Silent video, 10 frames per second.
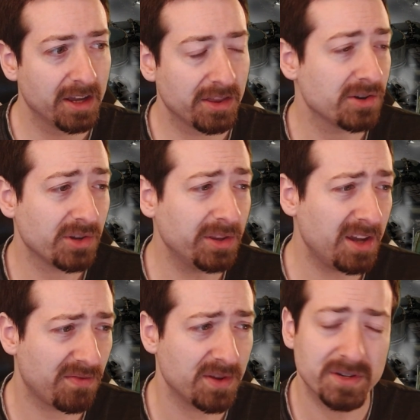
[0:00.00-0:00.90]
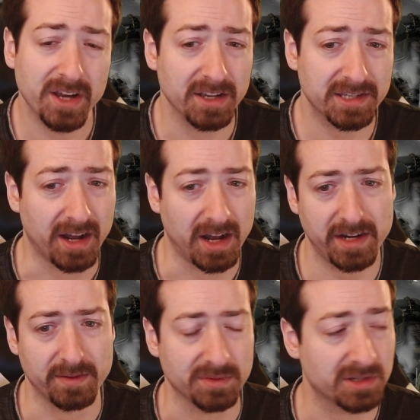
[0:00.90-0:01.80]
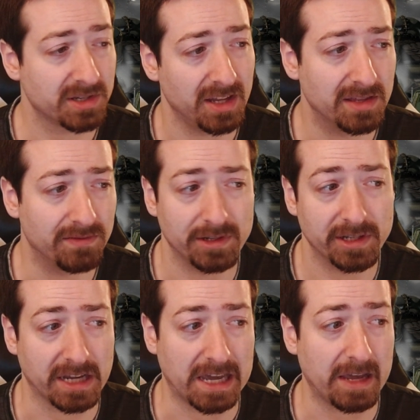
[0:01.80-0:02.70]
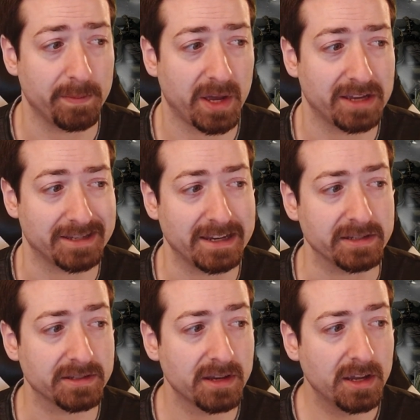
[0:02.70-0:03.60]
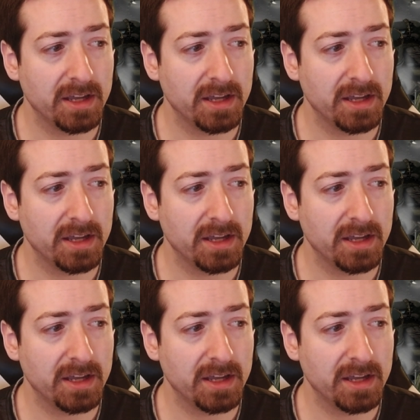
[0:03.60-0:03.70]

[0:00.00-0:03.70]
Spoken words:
There's only a few dozen items in the vanilla game as is.